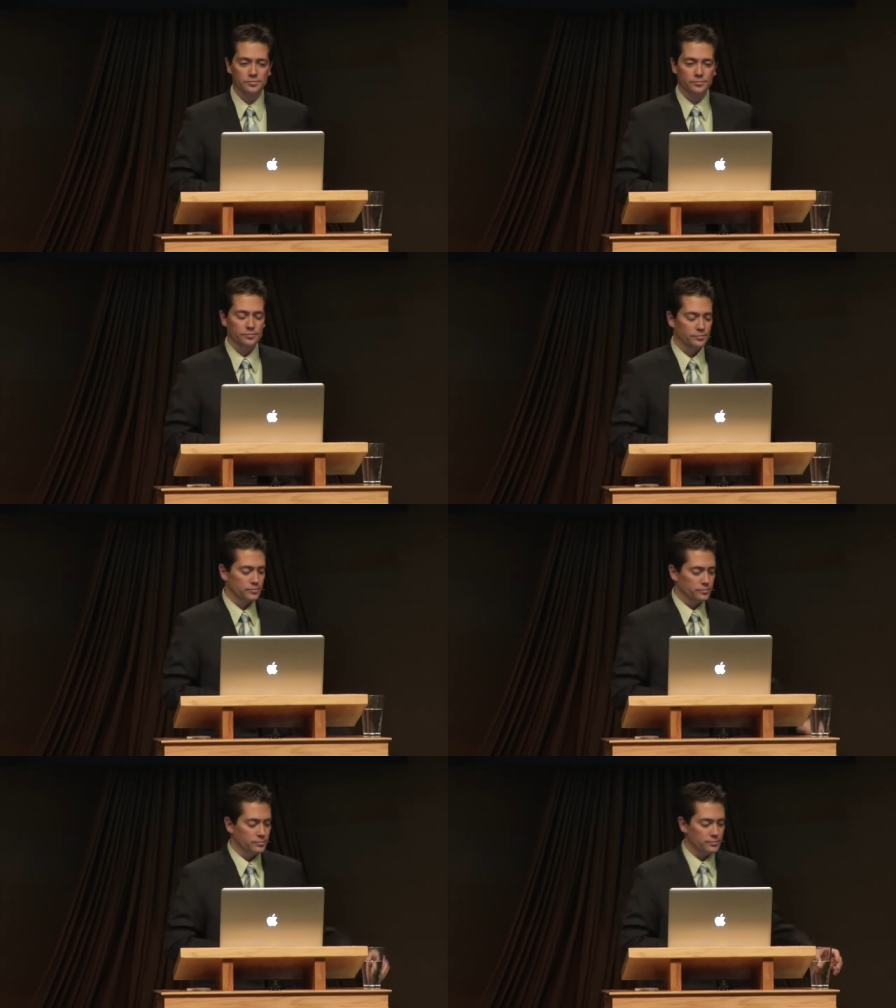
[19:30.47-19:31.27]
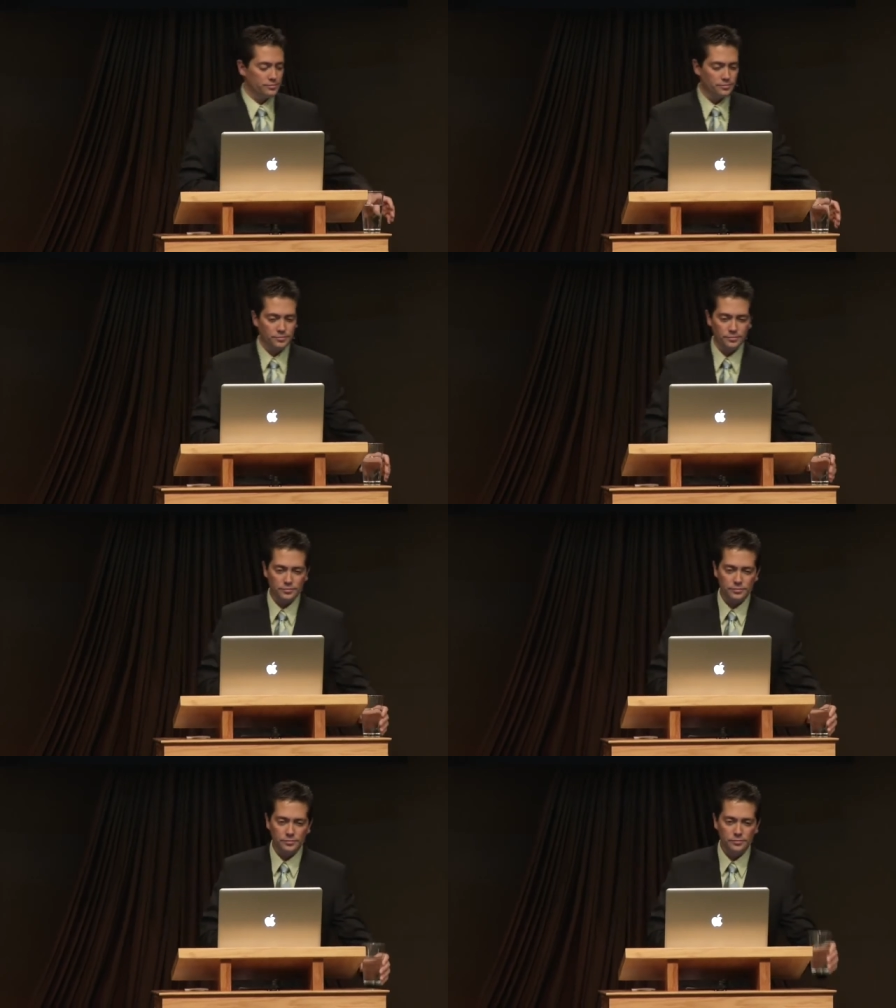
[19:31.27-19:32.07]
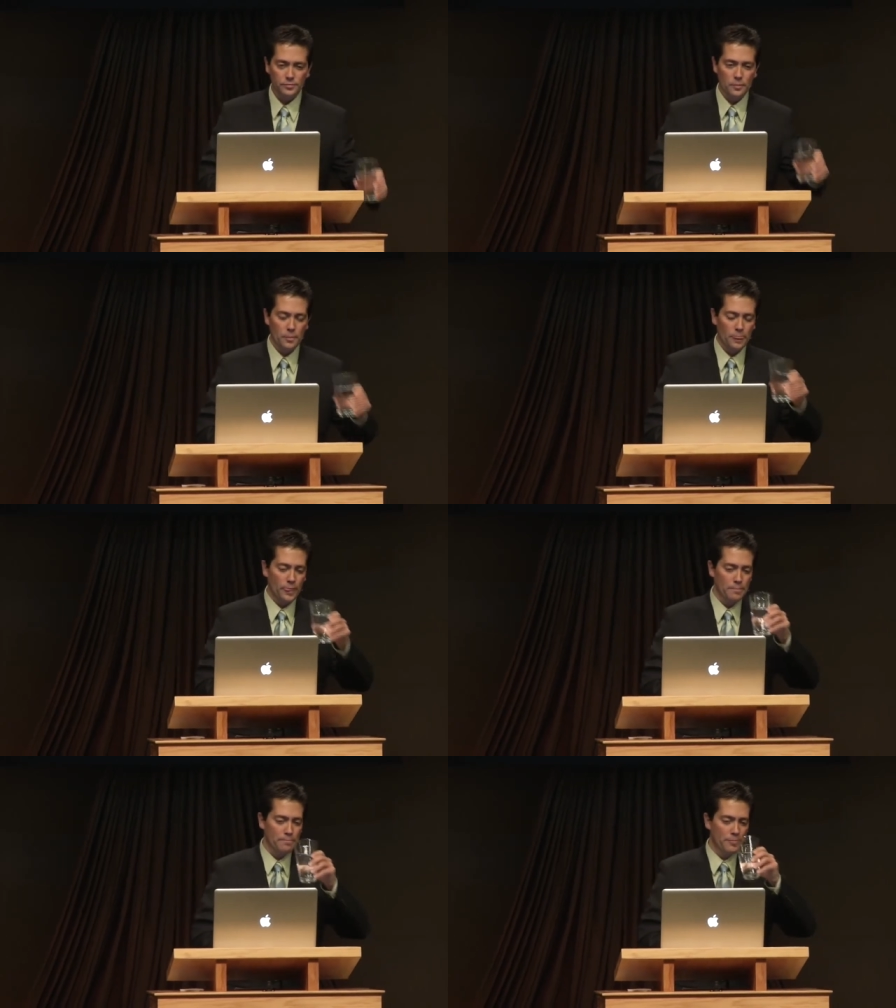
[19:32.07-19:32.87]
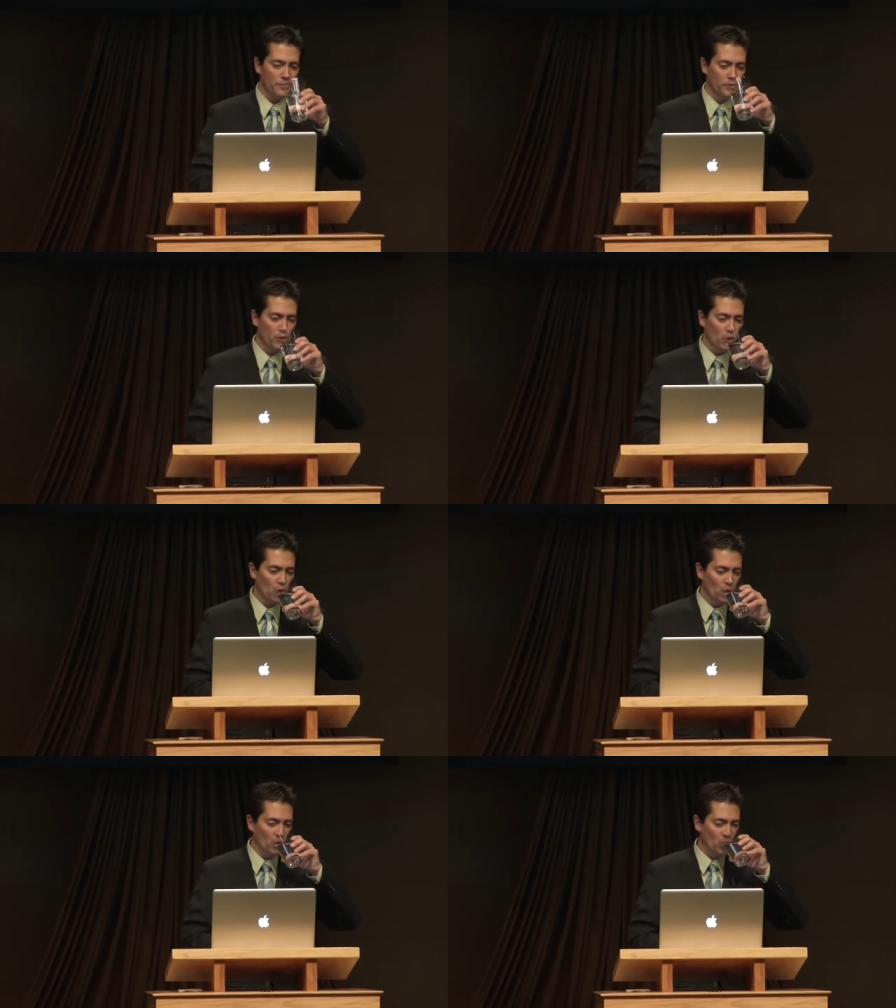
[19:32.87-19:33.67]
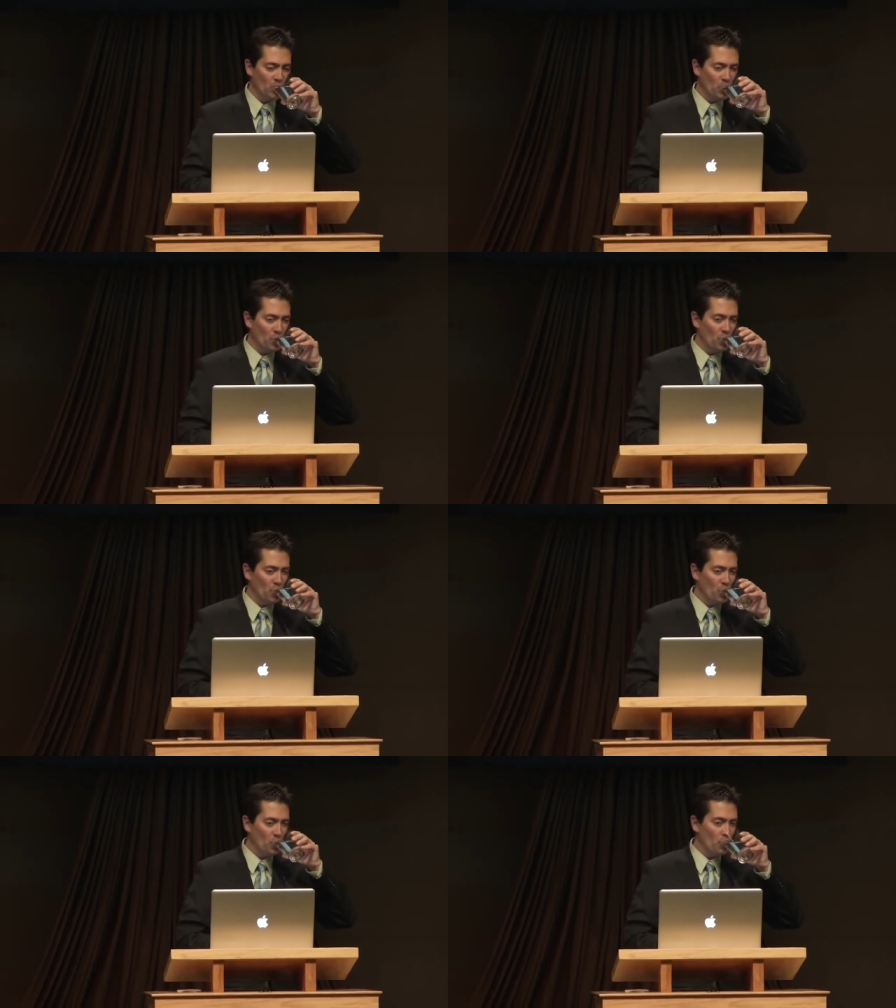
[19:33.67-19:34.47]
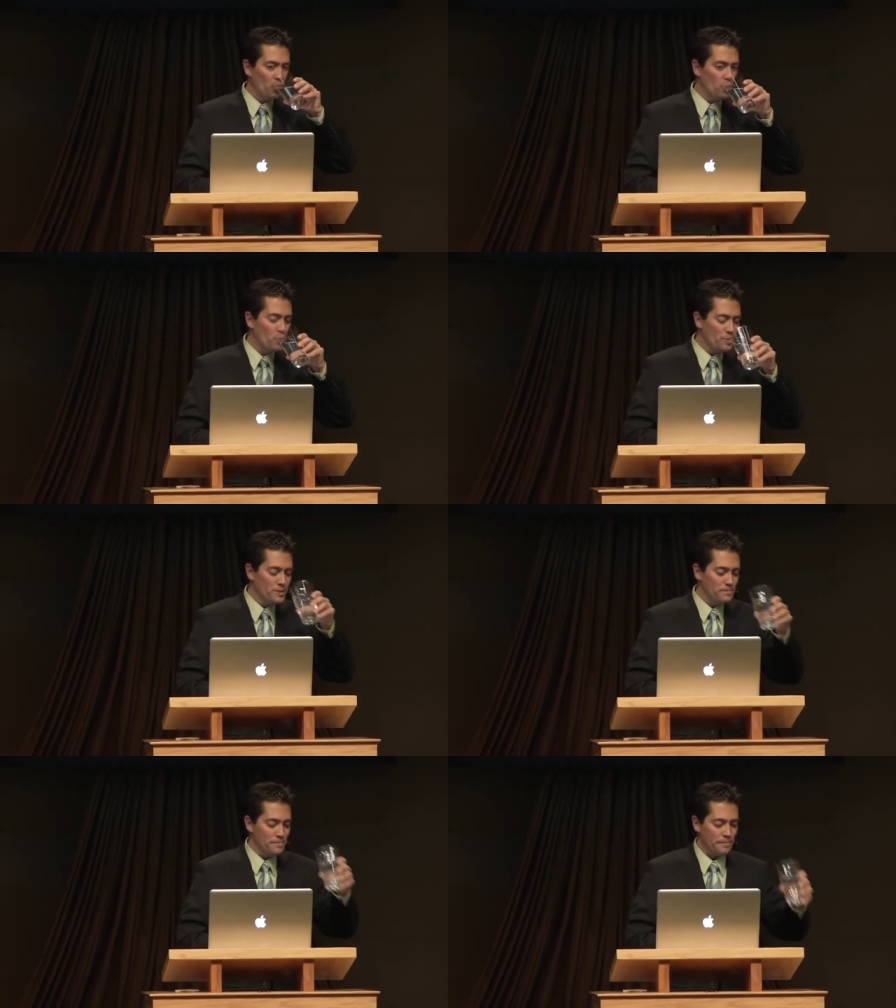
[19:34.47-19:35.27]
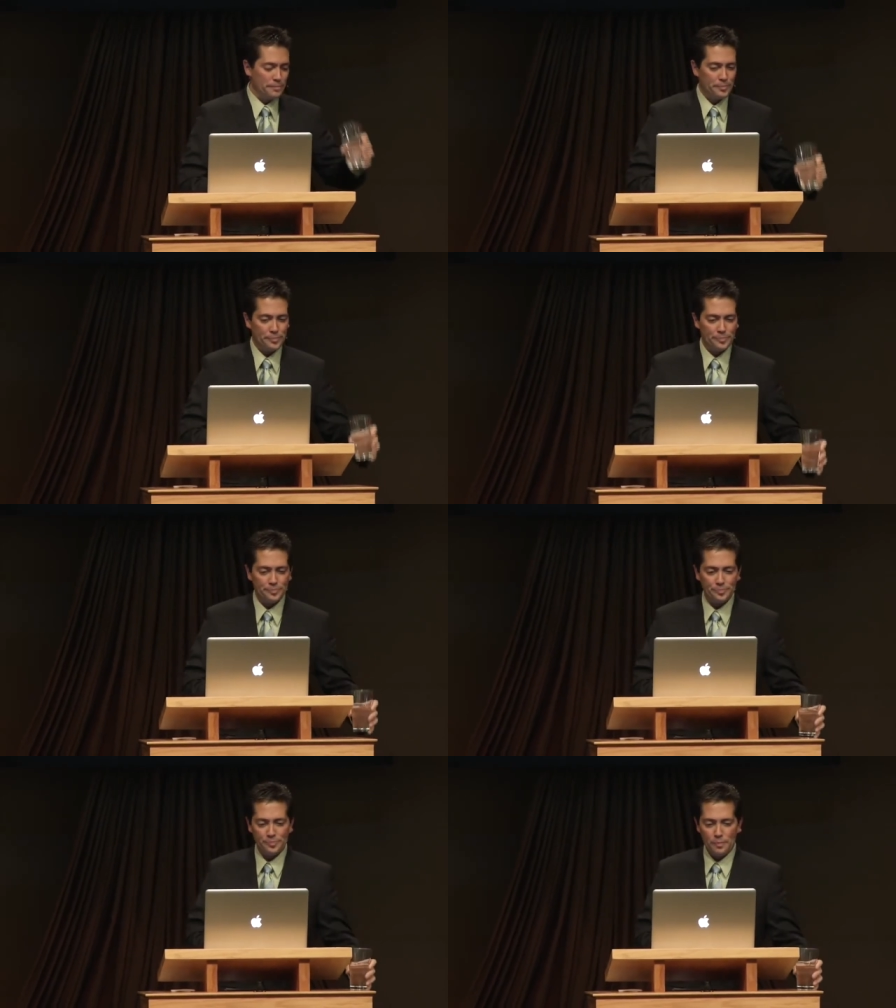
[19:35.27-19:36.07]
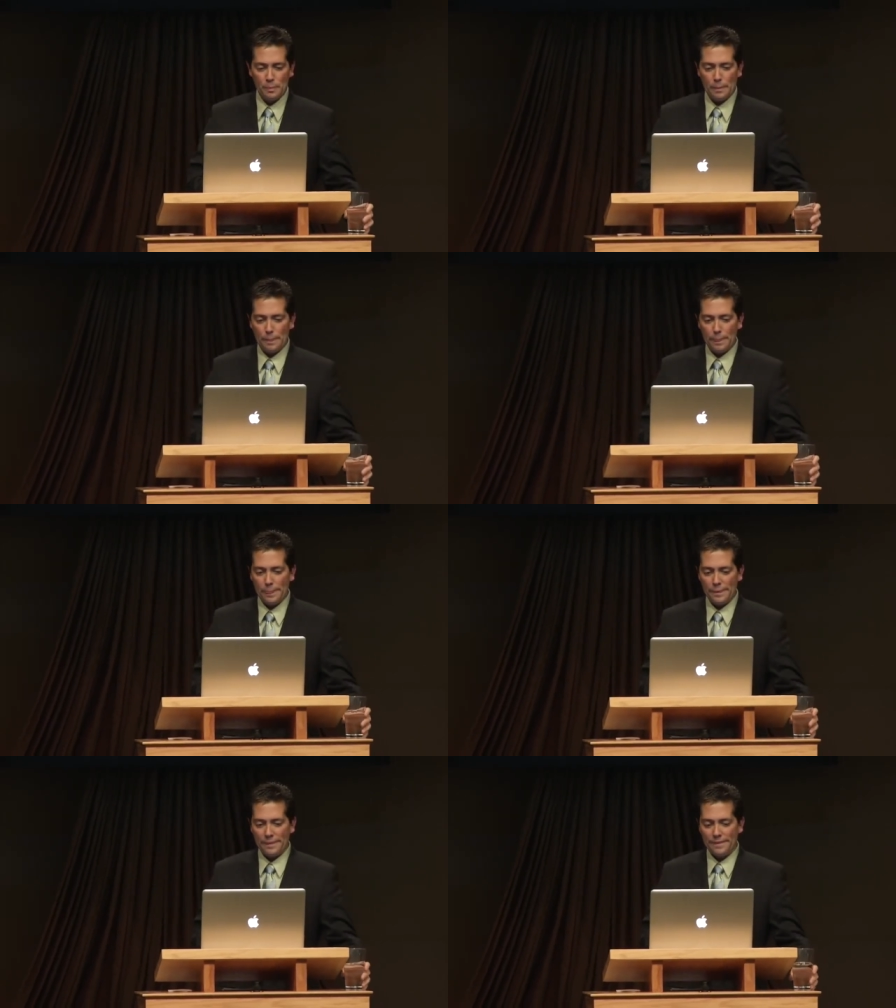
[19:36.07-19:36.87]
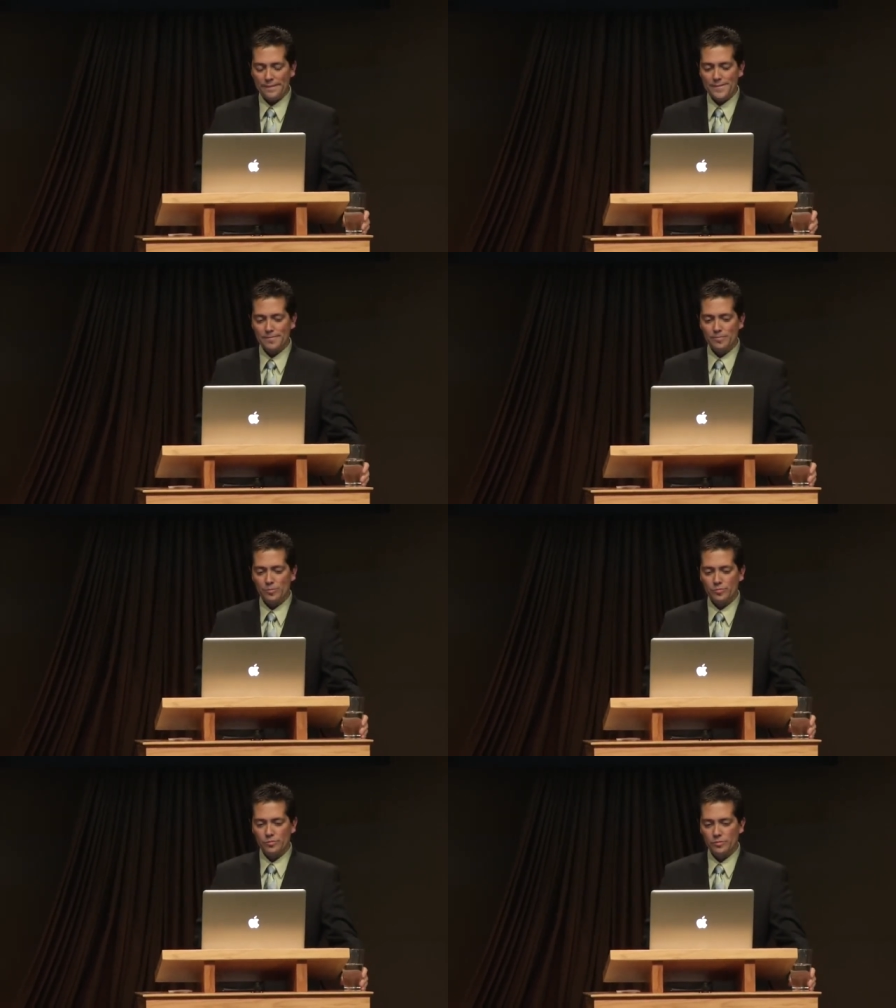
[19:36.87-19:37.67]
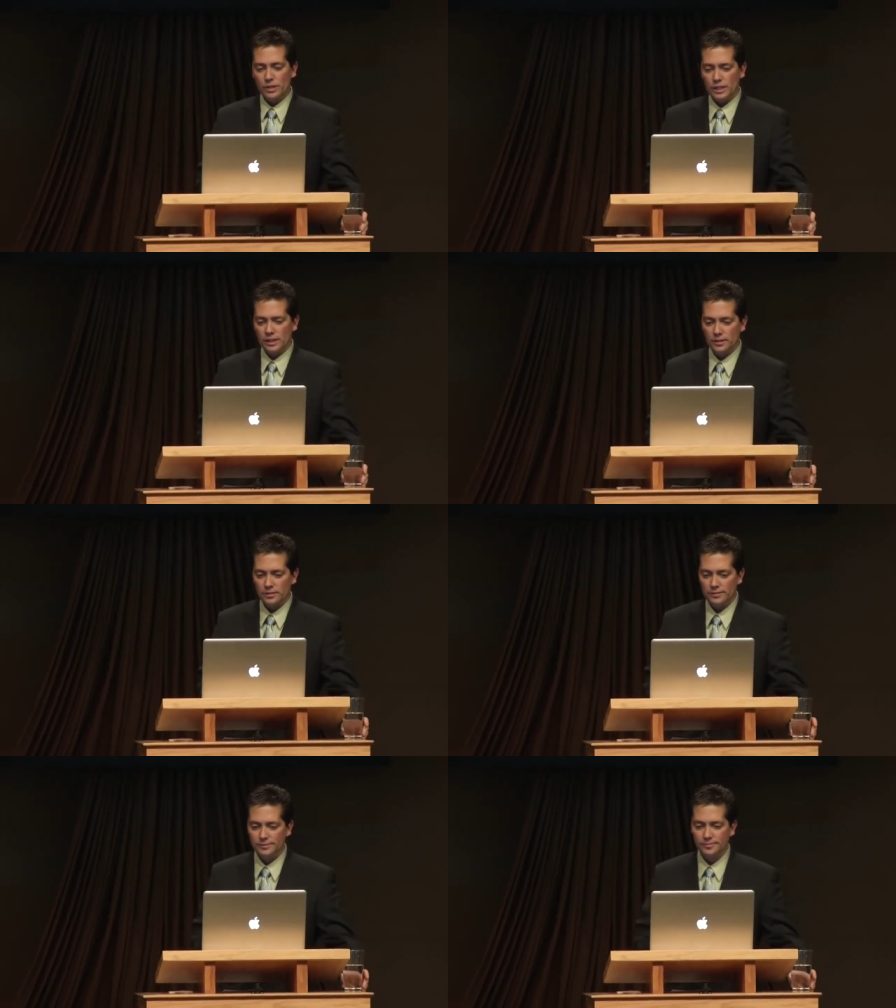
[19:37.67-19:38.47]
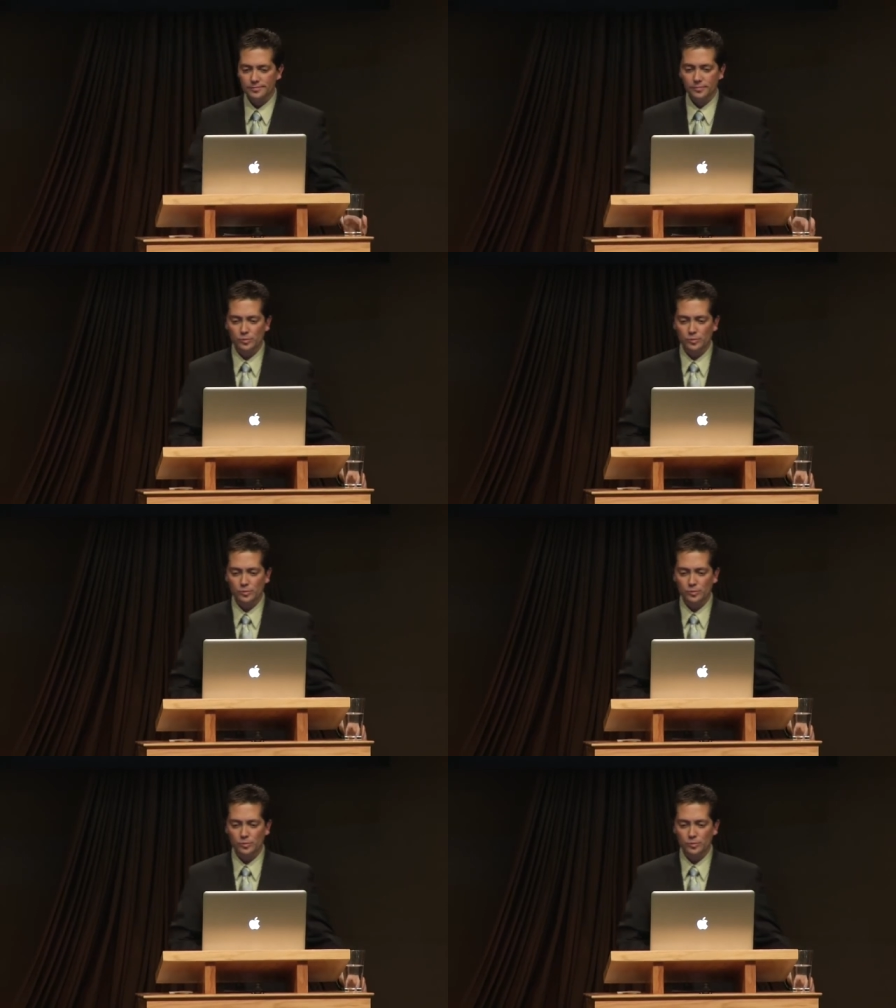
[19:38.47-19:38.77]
Sunshine on my shoulders makes me happy.